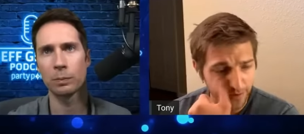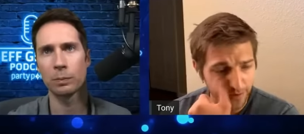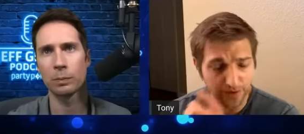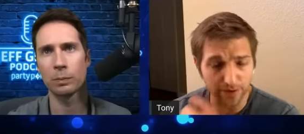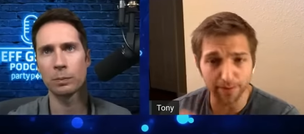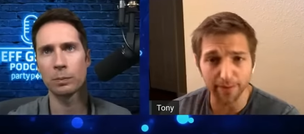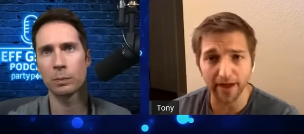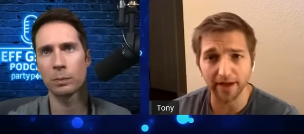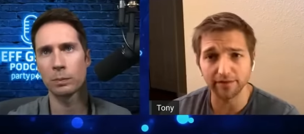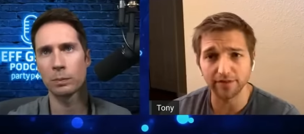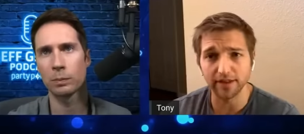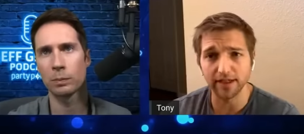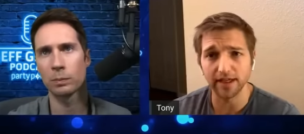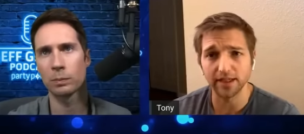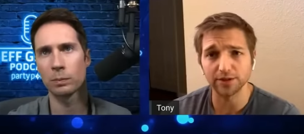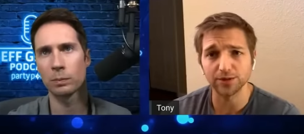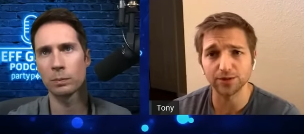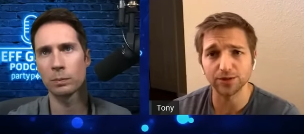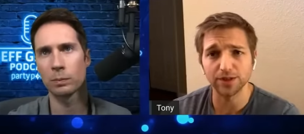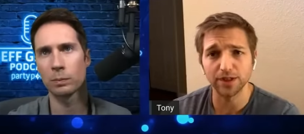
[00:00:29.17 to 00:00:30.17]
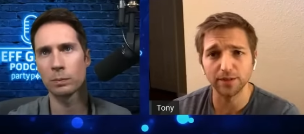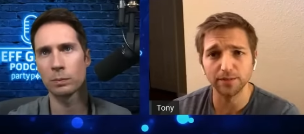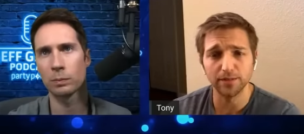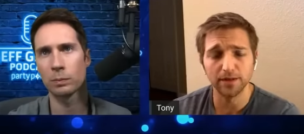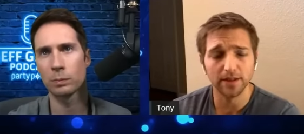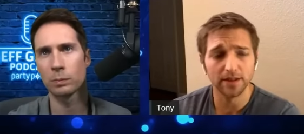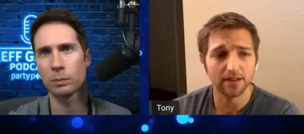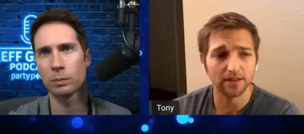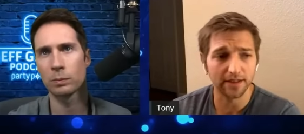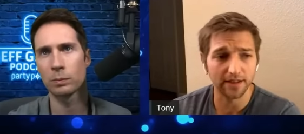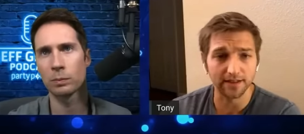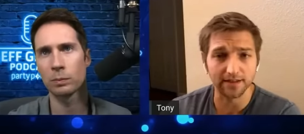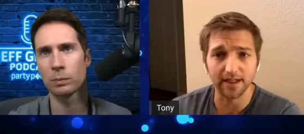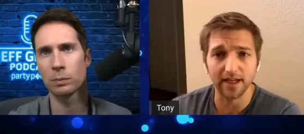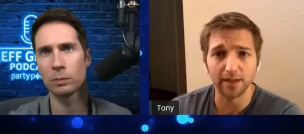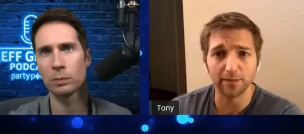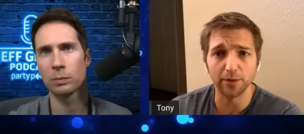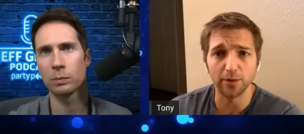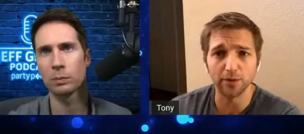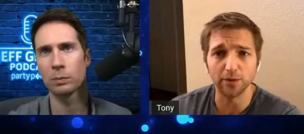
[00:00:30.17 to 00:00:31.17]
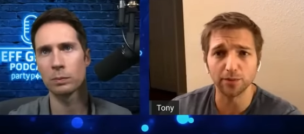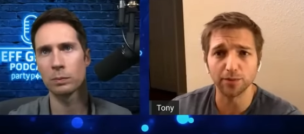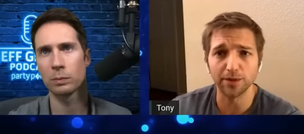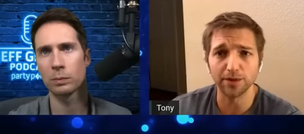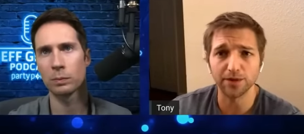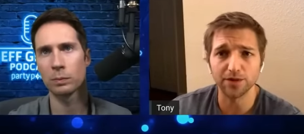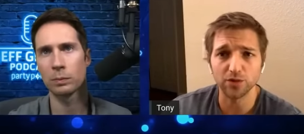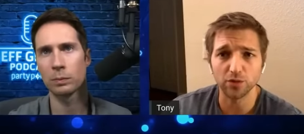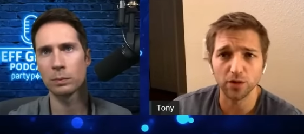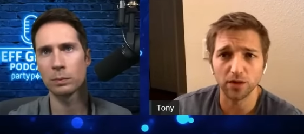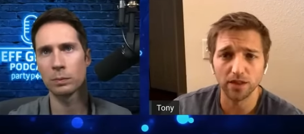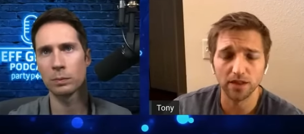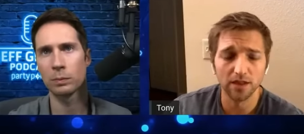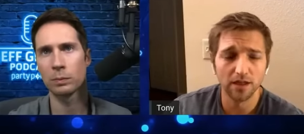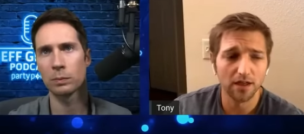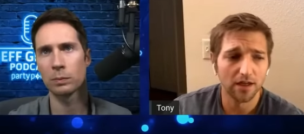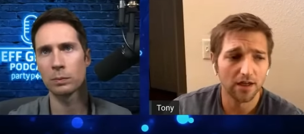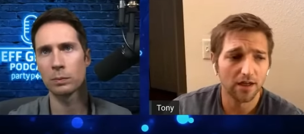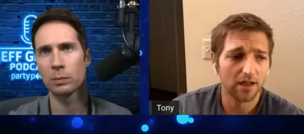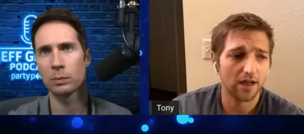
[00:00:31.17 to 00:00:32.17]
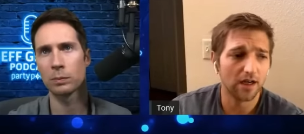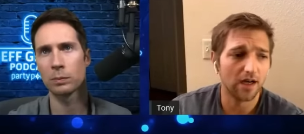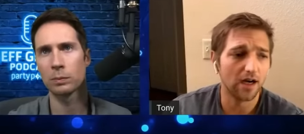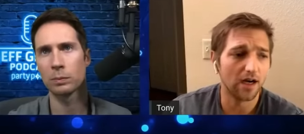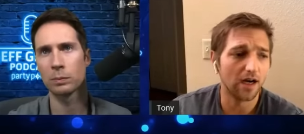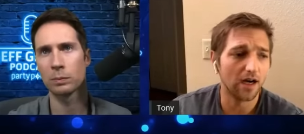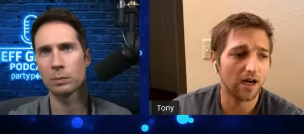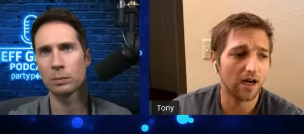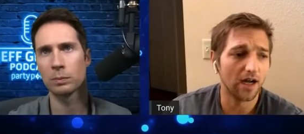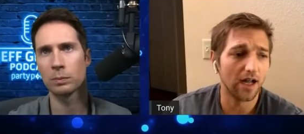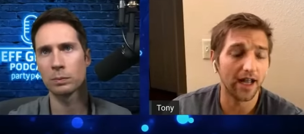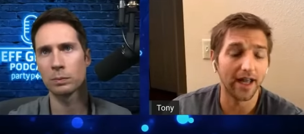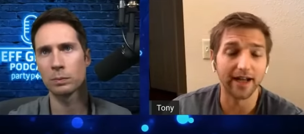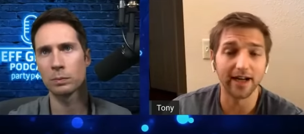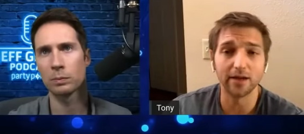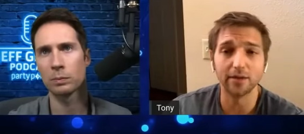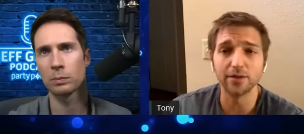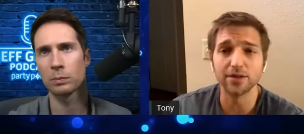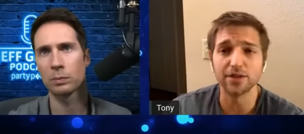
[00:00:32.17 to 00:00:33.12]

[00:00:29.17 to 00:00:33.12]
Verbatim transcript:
Speaker 1: I was in bad financial shape, like a lot of poker players were. Uh, and I